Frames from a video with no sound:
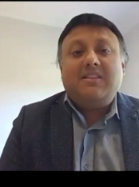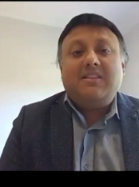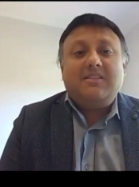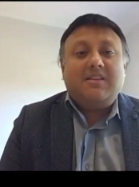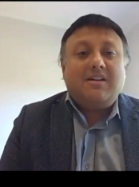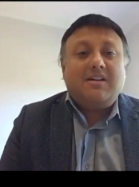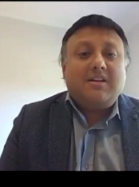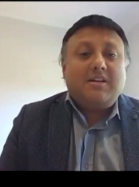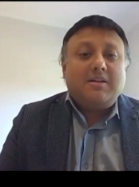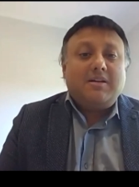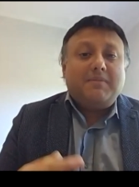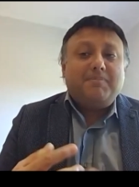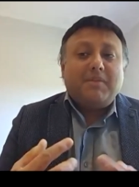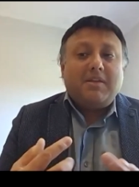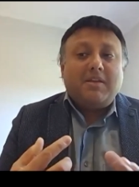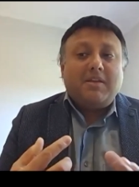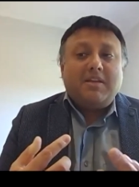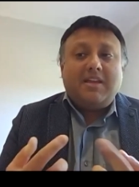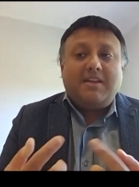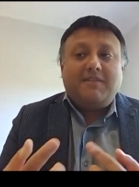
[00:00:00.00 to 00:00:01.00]

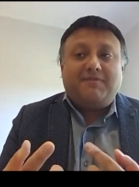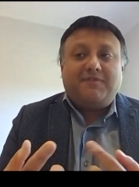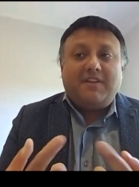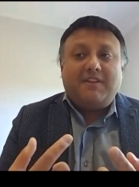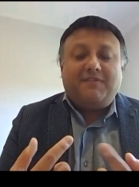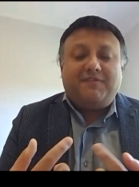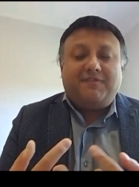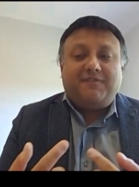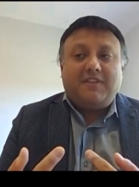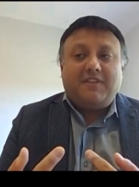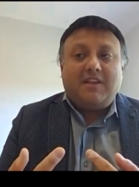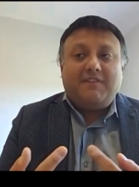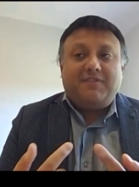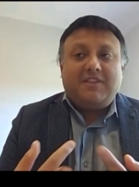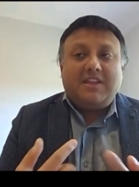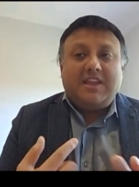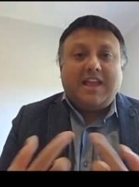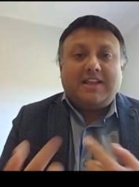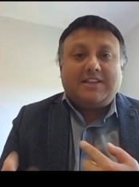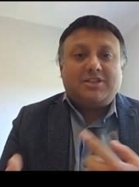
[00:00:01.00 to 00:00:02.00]
If
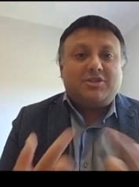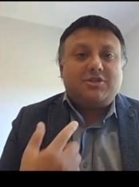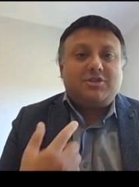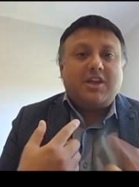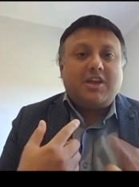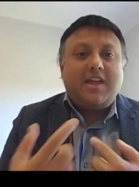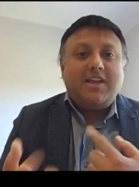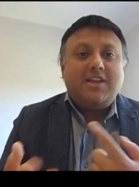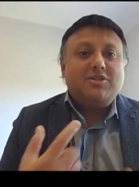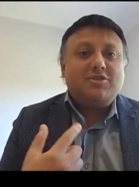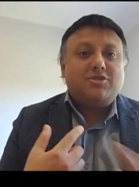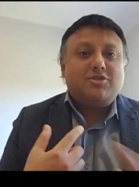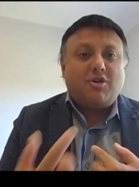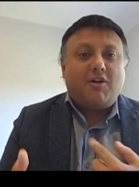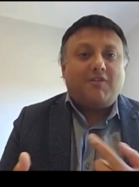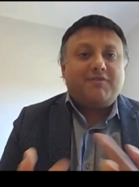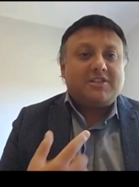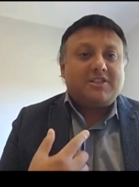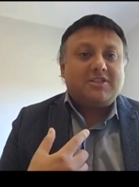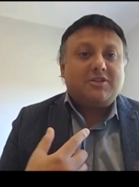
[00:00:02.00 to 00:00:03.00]
the exchange of